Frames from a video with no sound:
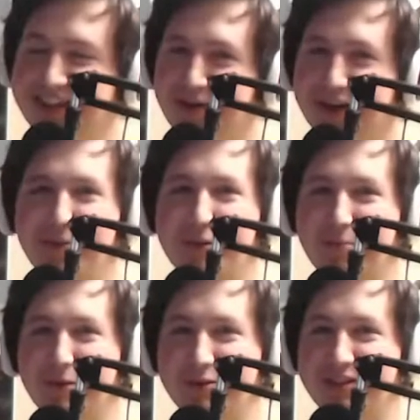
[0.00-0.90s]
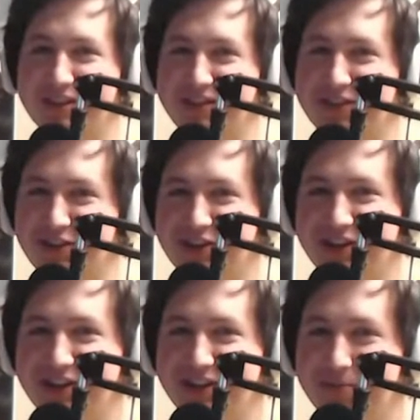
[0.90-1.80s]
am with most of the
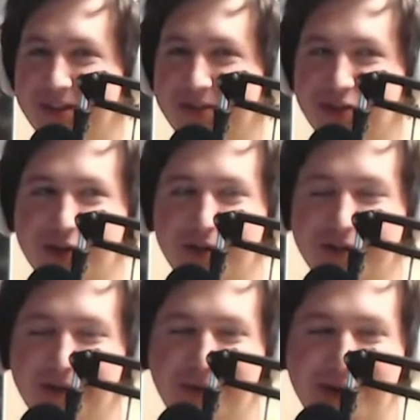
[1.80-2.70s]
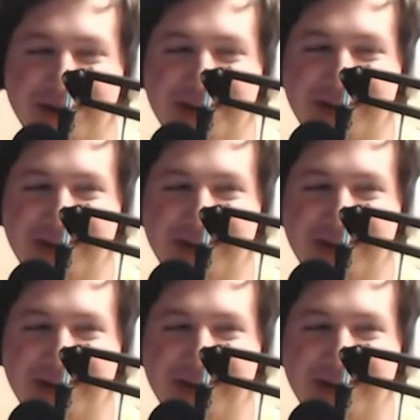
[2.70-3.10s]
TV shows I watch. So